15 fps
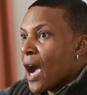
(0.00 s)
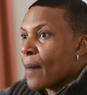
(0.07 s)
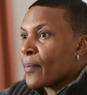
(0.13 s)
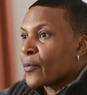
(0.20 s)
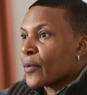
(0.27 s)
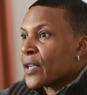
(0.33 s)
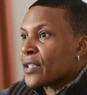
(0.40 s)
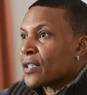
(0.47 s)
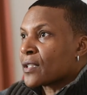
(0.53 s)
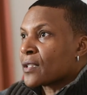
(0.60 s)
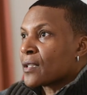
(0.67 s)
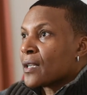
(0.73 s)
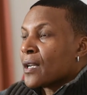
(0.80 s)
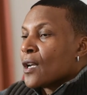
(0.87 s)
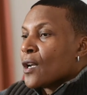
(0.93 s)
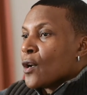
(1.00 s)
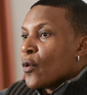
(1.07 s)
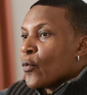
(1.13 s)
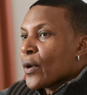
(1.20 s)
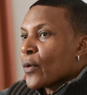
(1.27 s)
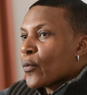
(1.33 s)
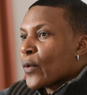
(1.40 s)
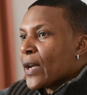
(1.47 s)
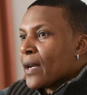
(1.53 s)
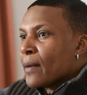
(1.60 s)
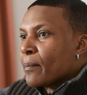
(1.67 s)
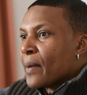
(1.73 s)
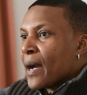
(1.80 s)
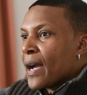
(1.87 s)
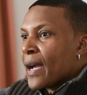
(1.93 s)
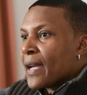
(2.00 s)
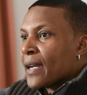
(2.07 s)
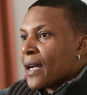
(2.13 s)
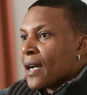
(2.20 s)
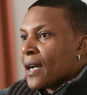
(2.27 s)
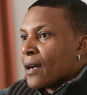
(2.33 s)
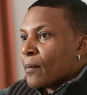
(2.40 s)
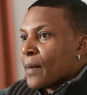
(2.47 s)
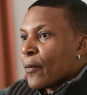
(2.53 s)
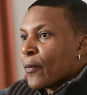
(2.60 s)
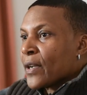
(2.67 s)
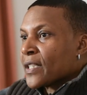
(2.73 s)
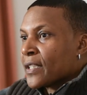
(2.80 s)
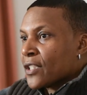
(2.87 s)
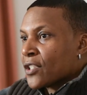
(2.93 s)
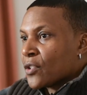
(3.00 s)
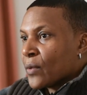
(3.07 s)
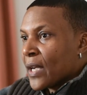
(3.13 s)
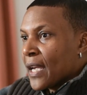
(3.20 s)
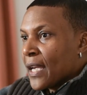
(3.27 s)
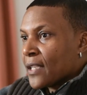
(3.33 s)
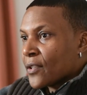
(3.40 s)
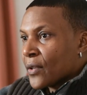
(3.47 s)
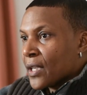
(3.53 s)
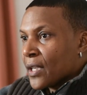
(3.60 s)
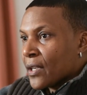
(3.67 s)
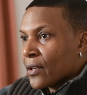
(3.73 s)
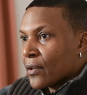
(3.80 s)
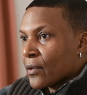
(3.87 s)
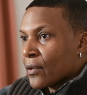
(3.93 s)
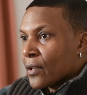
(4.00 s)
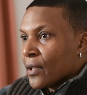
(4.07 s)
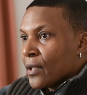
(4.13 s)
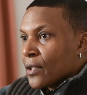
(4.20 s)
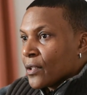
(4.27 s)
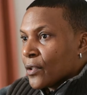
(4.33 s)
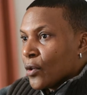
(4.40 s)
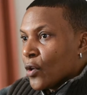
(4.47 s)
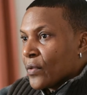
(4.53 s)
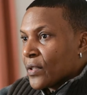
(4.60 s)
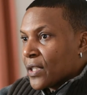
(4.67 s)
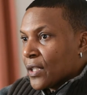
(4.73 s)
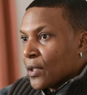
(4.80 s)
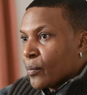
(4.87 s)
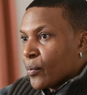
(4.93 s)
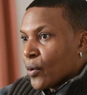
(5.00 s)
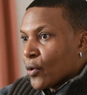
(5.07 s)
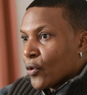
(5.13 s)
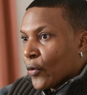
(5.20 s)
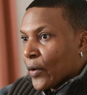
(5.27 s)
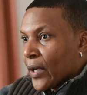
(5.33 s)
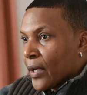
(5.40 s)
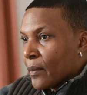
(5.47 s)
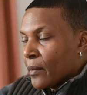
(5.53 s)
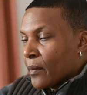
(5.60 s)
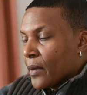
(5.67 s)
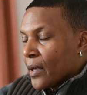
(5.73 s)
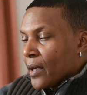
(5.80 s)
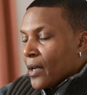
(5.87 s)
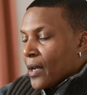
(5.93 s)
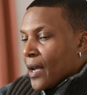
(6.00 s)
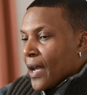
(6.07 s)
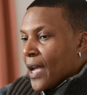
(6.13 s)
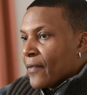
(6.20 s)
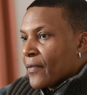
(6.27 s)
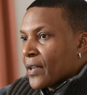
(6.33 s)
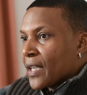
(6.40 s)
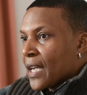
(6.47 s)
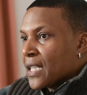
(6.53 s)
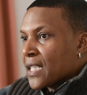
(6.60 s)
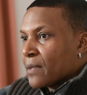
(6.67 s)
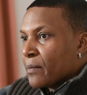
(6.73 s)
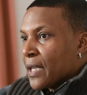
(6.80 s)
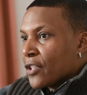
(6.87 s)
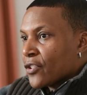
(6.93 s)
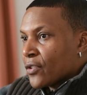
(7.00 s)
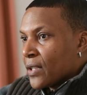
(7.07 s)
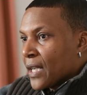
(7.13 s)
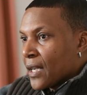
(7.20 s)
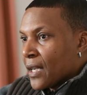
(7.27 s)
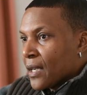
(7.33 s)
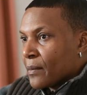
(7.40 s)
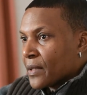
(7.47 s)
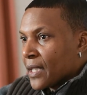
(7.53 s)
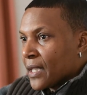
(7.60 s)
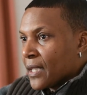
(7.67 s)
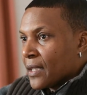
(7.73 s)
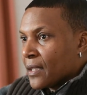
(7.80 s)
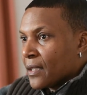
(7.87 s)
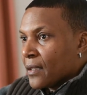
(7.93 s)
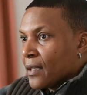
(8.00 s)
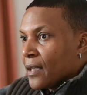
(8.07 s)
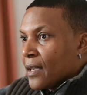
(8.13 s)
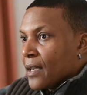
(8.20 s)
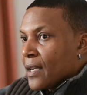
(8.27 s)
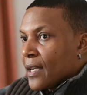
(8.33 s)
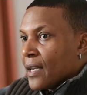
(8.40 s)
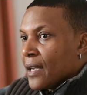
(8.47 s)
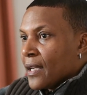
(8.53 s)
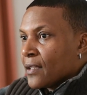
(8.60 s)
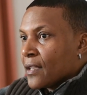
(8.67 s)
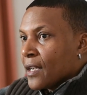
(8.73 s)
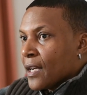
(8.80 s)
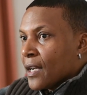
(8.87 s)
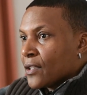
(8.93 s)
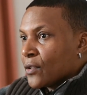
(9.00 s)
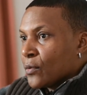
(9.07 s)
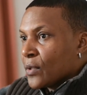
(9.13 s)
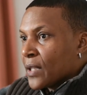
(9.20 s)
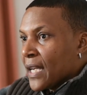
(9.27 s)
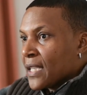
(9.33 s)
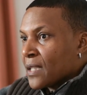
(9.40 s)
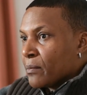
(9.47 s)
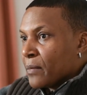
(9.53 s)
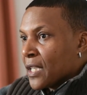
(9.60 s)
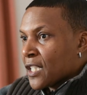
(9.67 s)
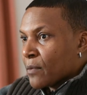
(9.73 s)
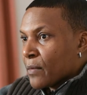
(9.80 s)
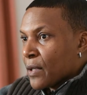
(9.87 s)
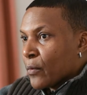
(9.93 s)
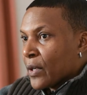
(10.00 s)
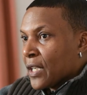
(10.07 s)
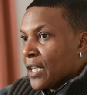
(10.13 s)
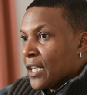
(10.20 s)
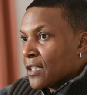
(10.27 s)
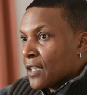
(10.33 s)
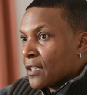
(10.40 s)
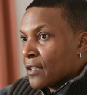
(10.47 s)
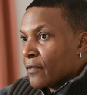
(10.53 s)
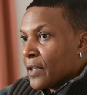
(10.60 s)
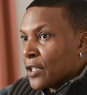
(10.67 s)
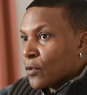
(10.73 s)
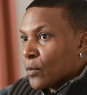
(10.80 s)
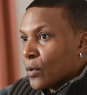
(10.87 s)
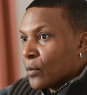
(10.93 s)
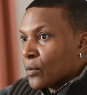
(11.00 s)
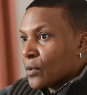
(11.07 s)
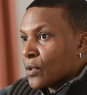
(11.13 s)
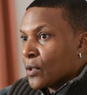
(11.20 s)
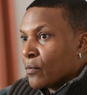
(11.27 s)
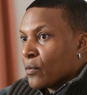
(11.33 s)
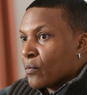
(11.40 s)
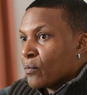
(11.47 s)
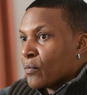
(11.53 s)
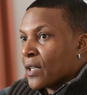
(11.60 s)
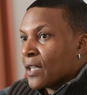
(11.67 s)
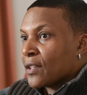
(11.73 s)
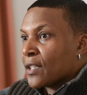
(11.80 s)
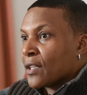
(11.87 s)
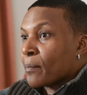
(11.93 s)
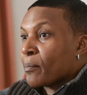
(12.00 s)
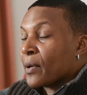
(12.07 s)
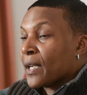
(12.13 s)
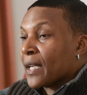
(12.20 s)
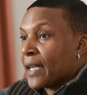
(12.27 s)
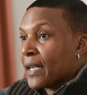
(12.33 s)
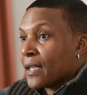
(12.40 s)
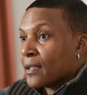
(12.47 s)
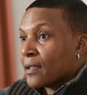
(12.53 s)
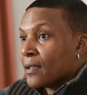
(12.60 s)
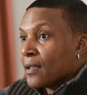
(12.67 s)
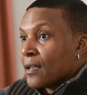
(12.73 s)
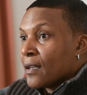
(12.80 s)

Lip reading: operations, we're ran by my residential aides are here to oversee the program. I have a case manager that comes in and do case management with each individual to get their plan